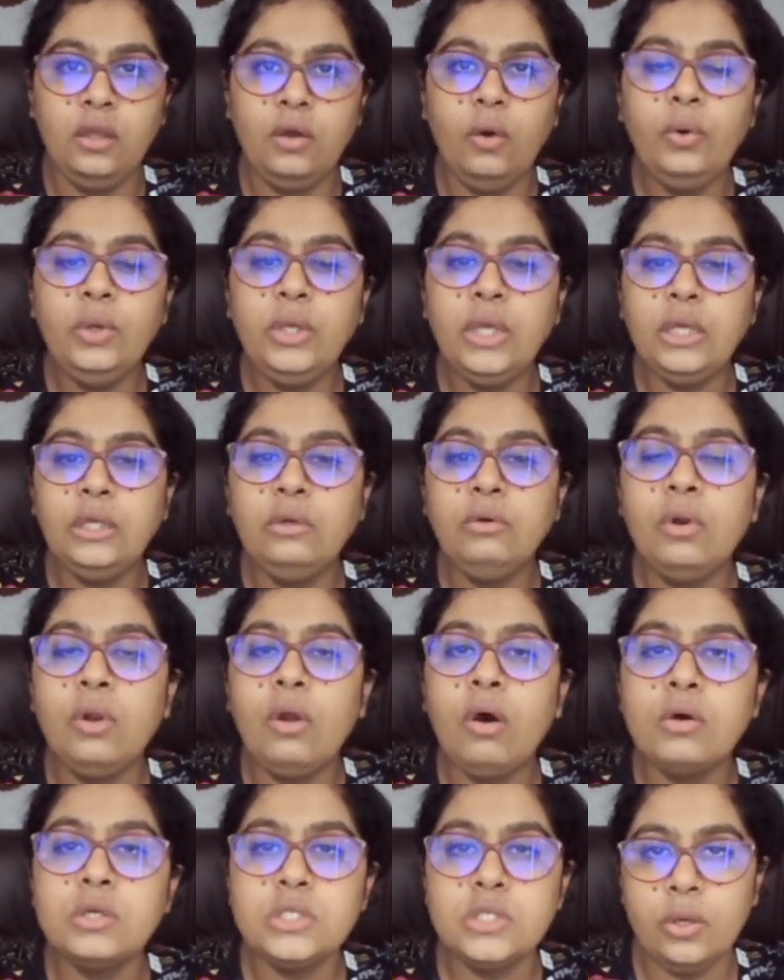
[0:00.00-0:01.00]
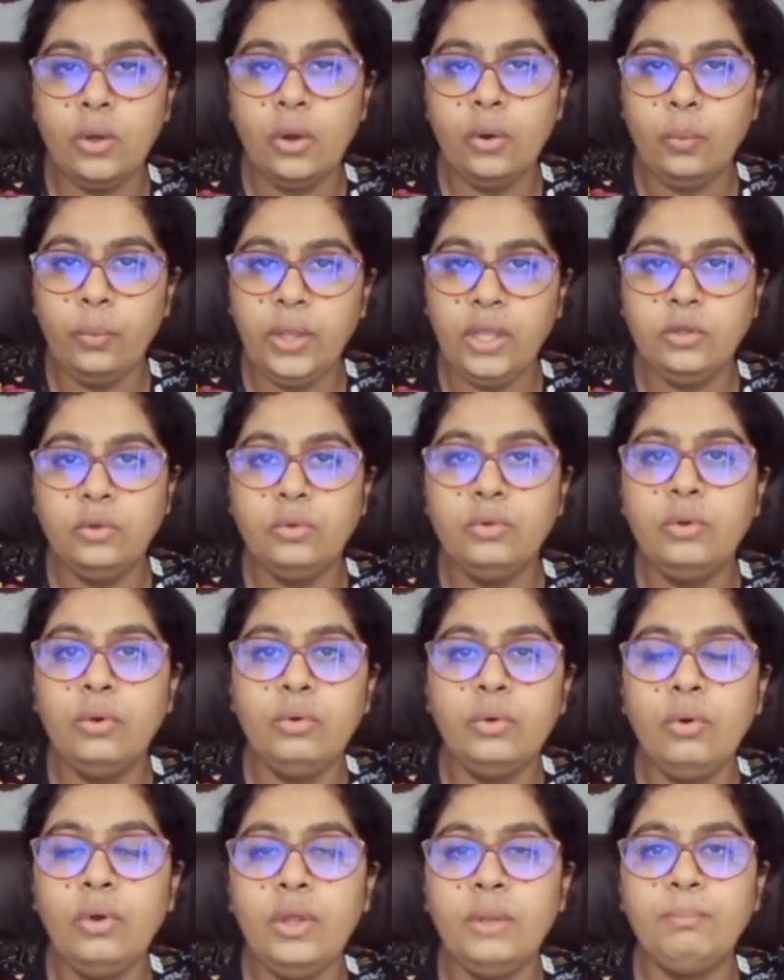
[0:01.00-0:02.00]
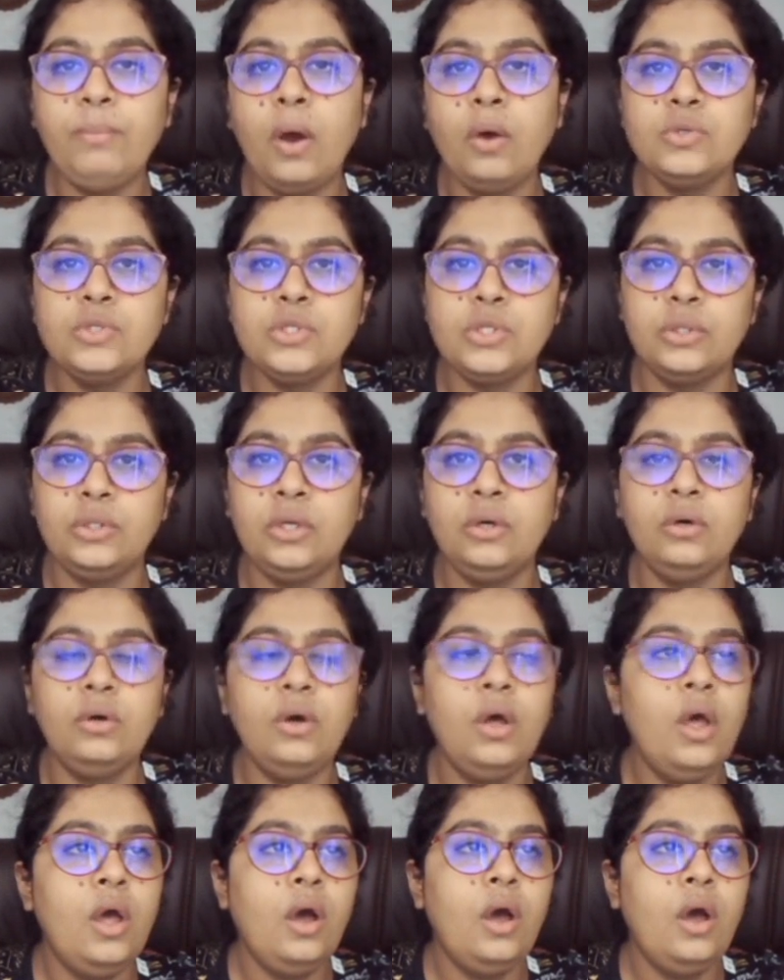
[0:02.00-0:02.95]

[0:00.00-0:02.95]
Okay, you lost your way, you don't know about the